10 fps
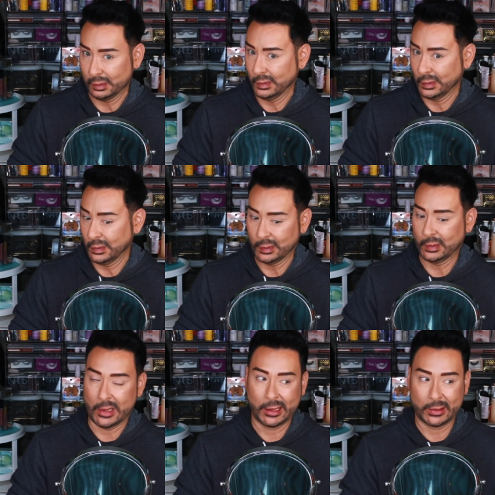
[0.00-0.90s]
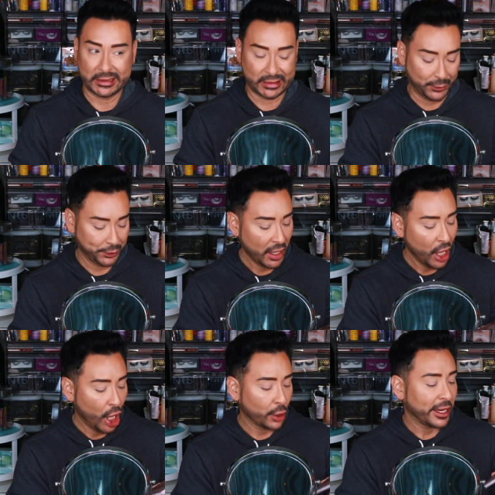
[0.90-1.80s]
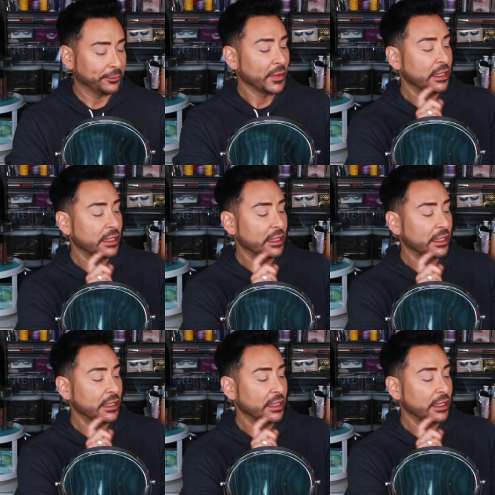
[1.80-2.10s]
Mm, I don't think so. Okay,